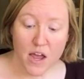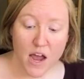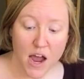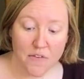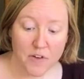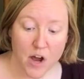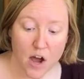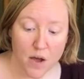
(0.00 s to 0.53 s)

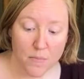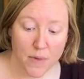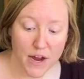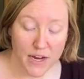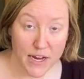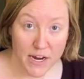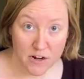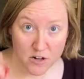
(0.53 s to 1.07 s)
I've got
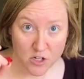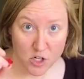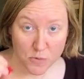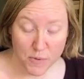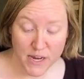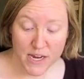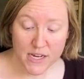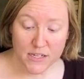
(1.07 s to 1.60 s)
my character
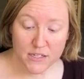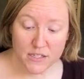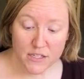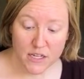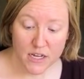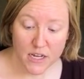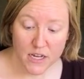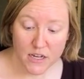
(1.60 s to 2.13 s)
piece
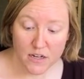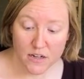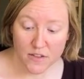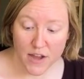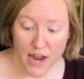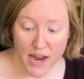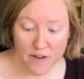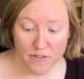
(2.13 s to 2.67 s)
in
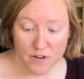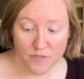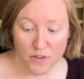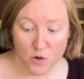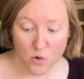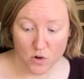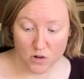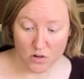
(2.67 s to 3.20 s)
the Haven of
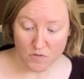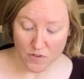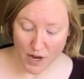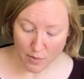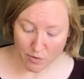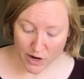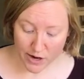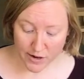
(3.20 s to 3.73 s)
the Order of
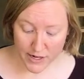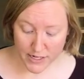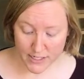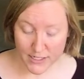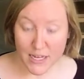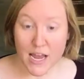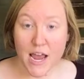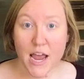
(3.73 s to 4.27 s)

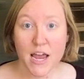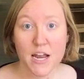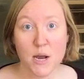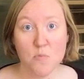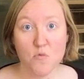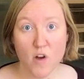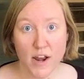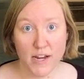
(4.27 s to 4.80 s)
Librarius, and
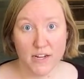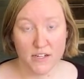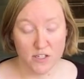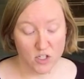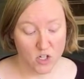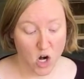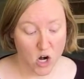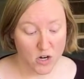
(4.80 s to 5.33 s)
I'm ready to
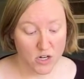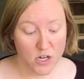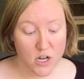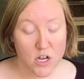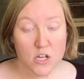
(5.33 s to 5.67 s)
start.